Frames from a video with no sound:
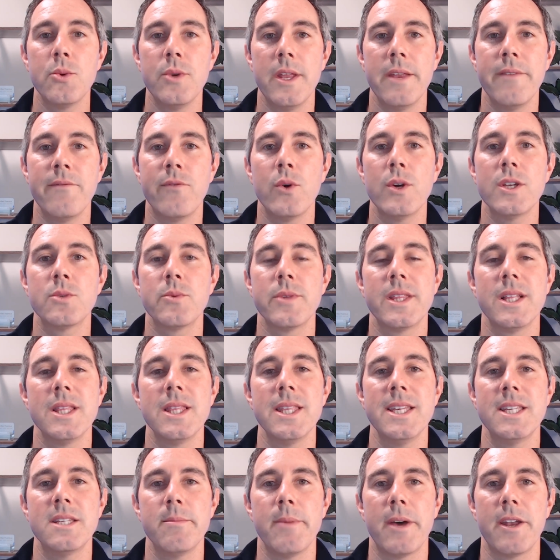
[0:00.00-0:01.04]
an invoice with the
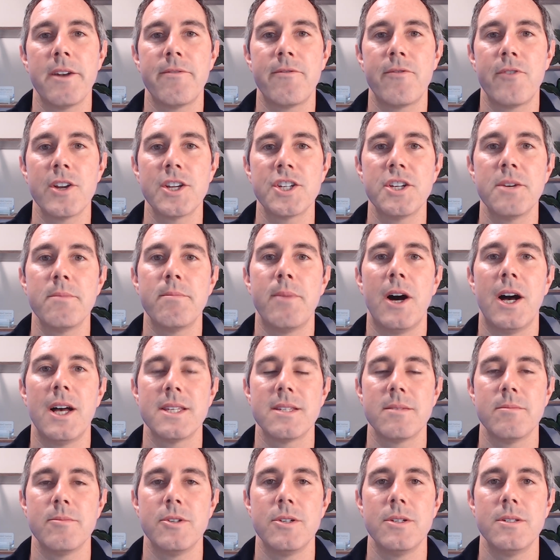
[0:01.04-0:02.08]
least amount of friction
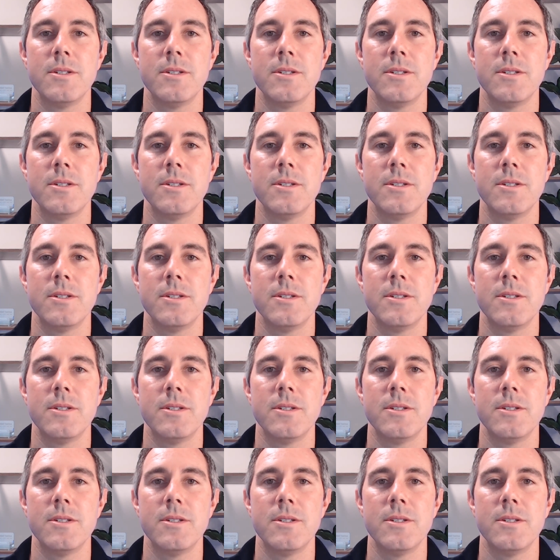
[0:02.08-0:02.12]
possible.